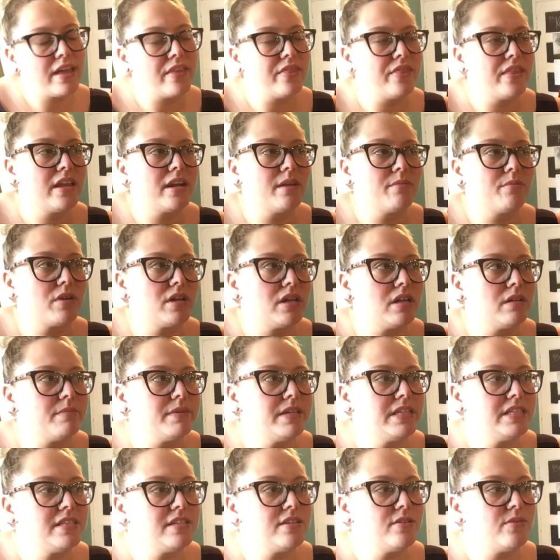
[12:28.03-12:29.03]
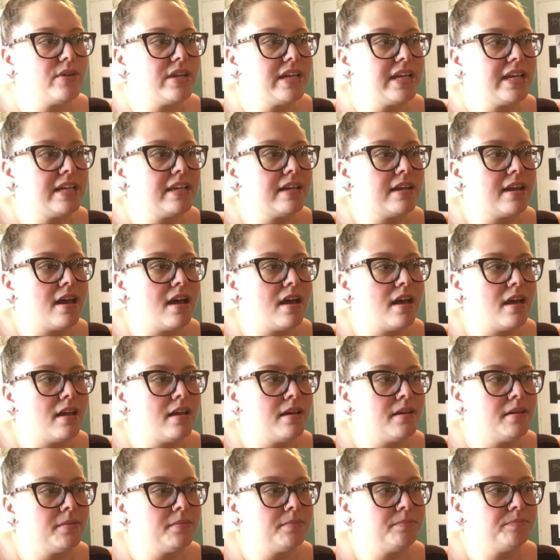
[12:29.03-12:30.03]
and then I'm going to be doing,
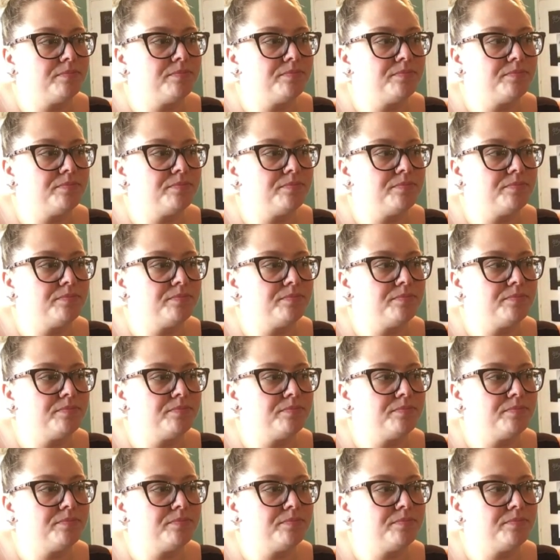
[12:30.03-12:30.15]
I